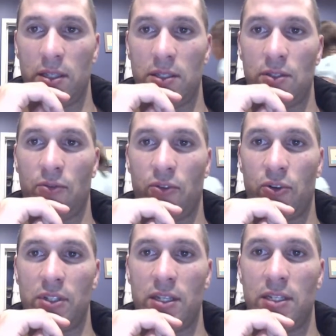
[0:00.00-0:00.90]
This is the
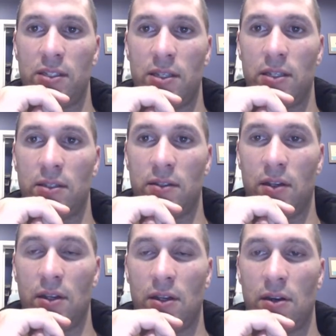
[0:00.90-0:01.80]
first instance
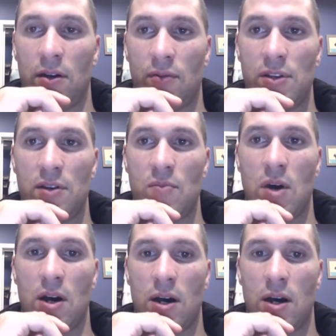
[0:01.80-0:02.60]
of him